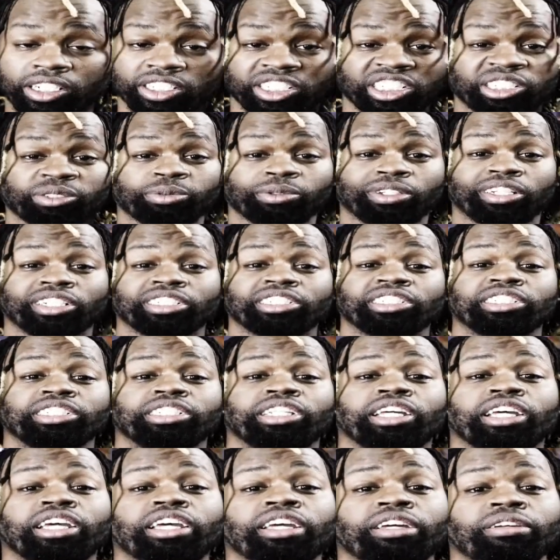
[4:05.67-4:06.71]
just because he
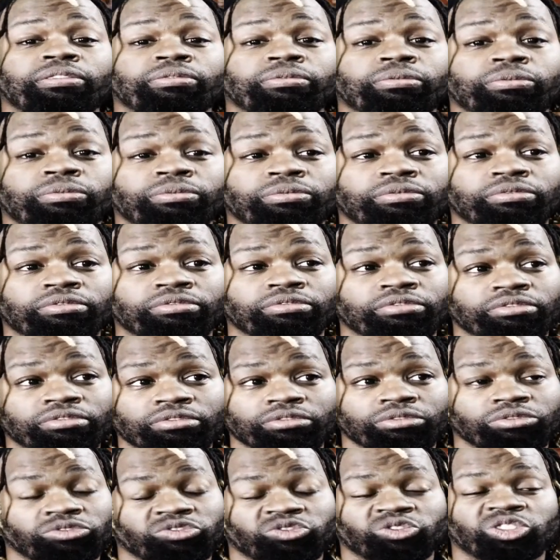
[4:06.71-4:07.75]
did,
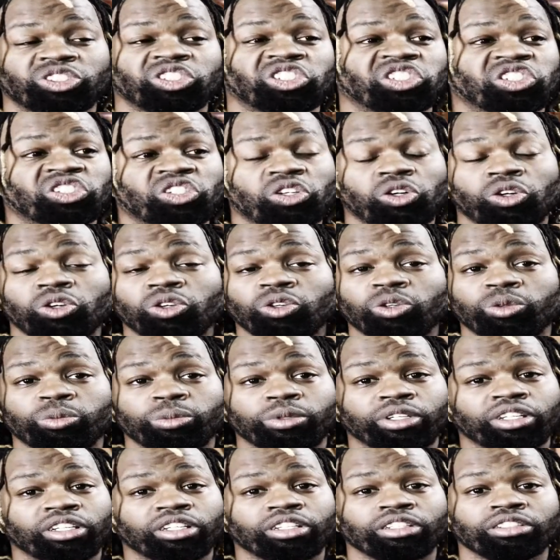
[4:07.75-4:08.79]
which is cool,
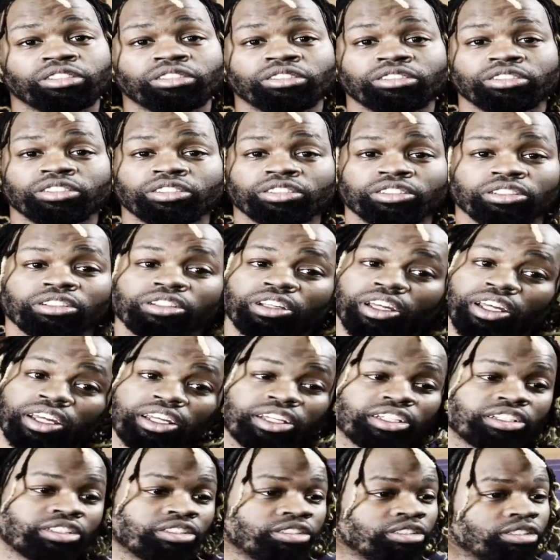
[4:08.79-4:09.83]
man.
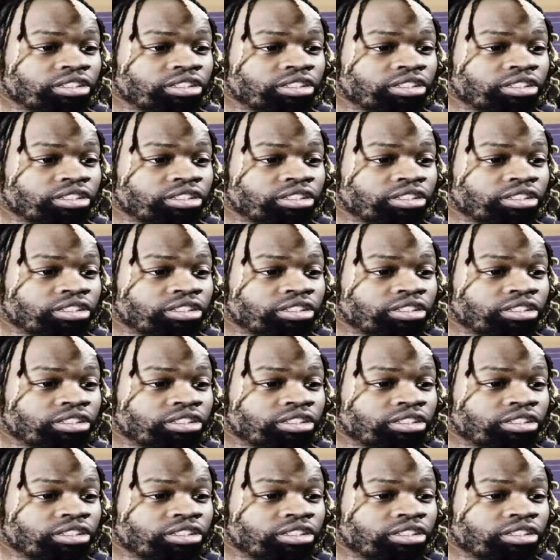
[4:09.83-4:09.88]
Hey,